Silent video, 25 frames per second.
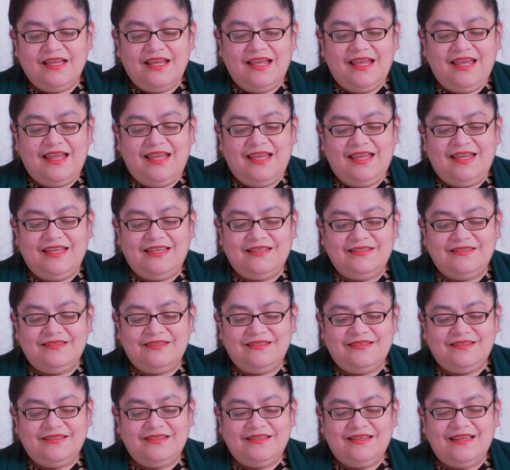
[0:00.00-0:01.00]
and
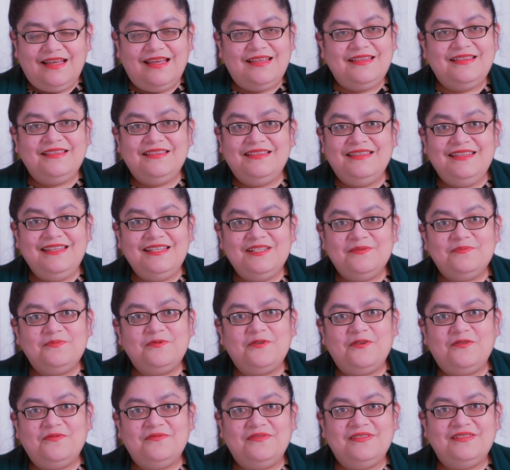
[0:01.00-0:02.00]
this
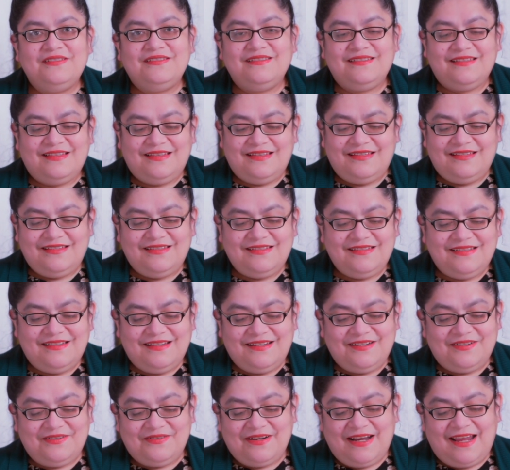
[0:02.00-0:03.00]
prompt is
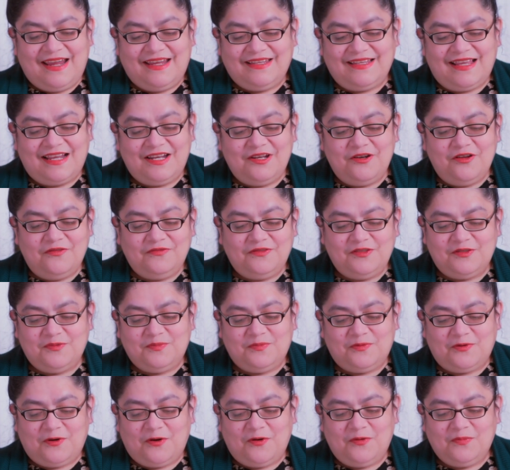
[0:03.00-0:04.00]
great. I love this
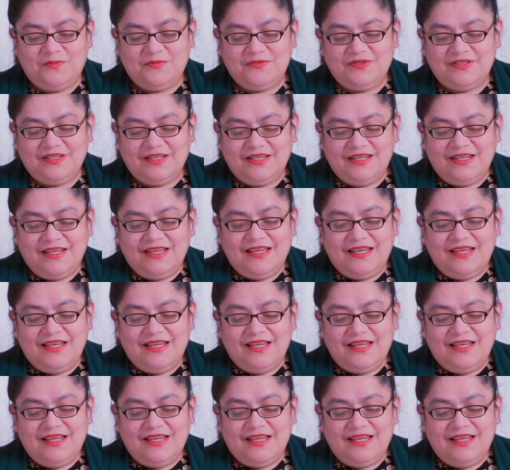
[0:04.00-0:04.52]
prompt.